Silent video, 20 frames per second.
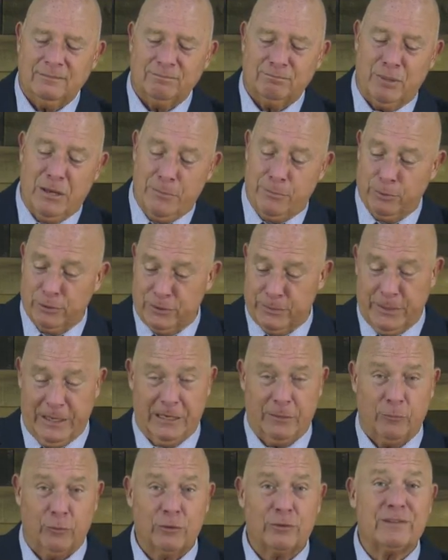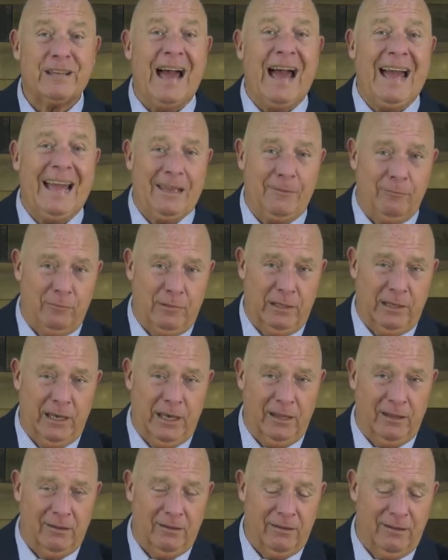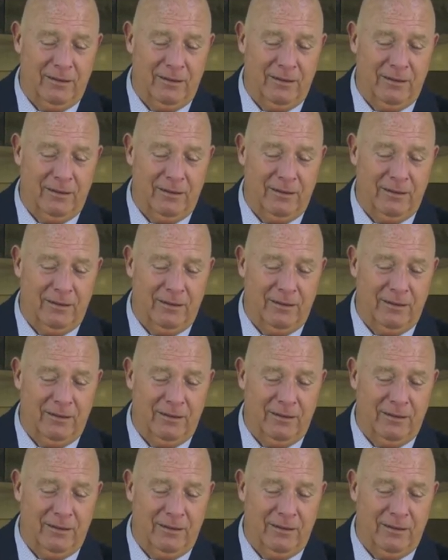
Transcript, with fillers: People spending more time together.